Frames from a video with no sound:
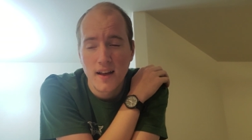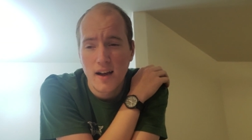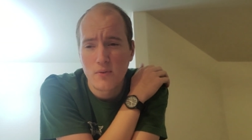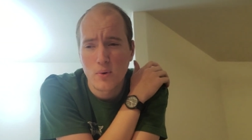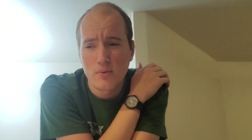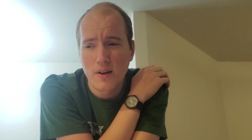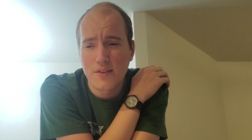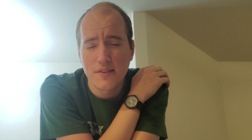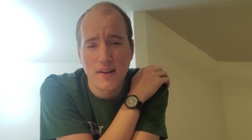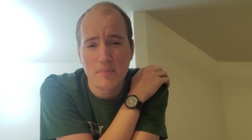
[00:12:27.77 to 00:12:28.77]
I've won
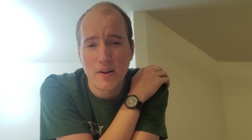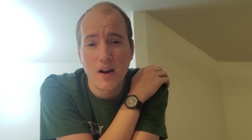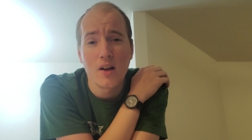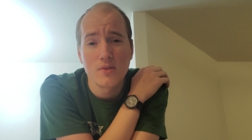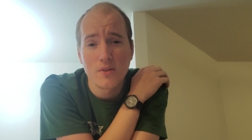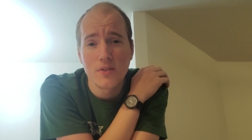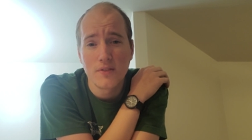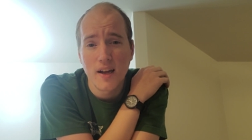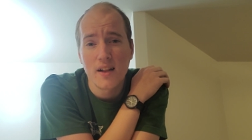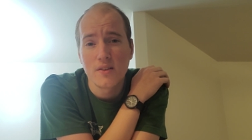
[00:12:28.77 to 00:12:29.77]
races that pay hundreds of
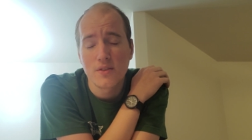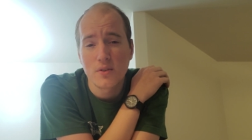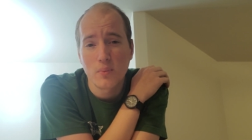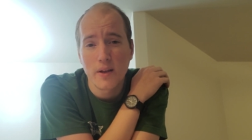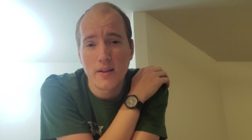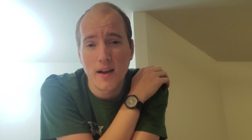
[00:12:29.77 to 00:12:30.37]
dollars to win.